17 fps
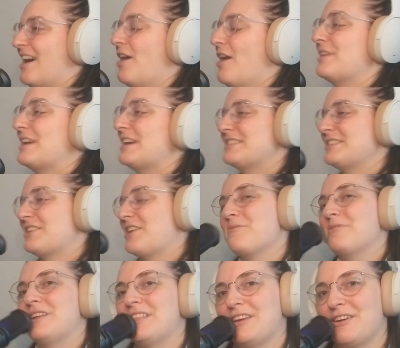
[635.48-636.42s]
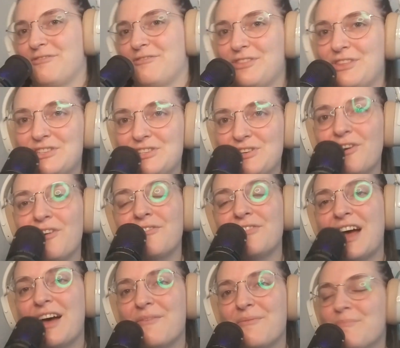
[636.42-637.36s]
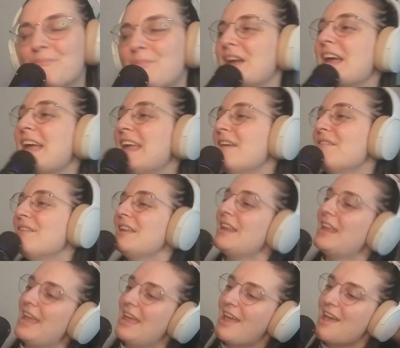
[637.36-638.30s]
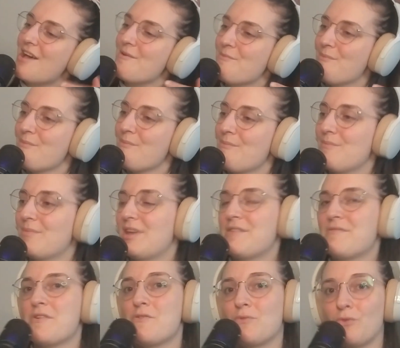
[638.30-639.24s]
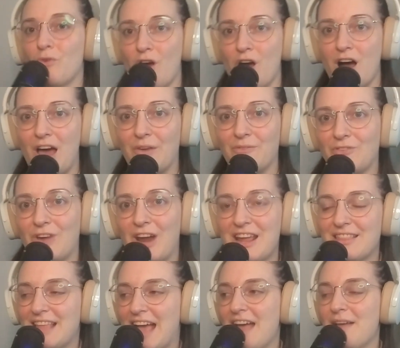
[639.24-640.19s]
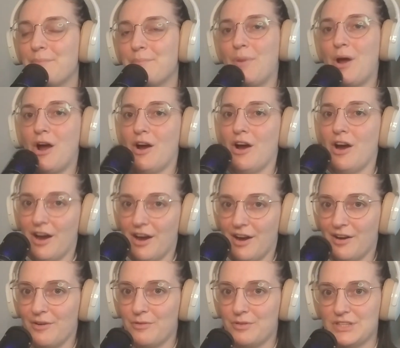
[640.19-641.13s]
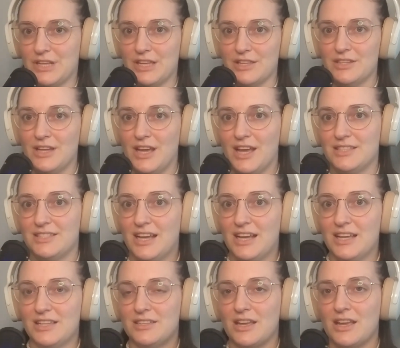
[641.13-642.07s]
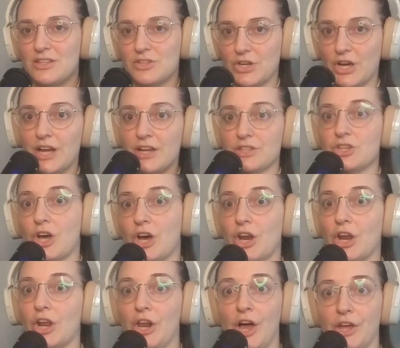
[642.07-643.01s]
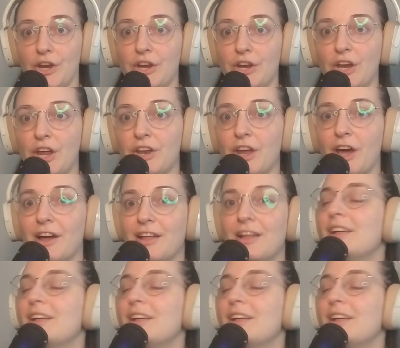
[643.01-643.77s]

Oh, nice harmony there for the two of them. But even Ron, right? That part was a da da da da da da da da da.